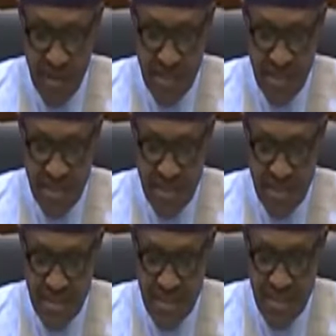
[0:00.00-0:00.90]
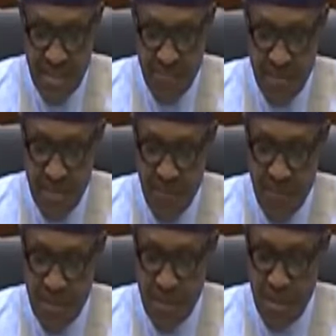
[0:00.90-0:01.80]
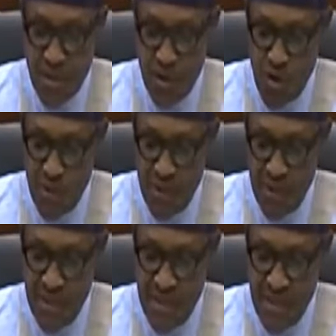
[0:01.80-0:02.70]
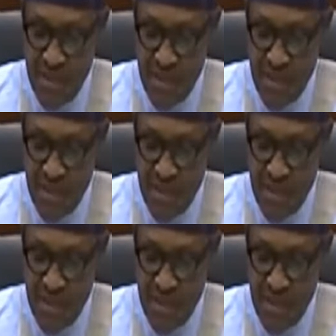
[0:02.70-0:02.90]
And this has manifested globally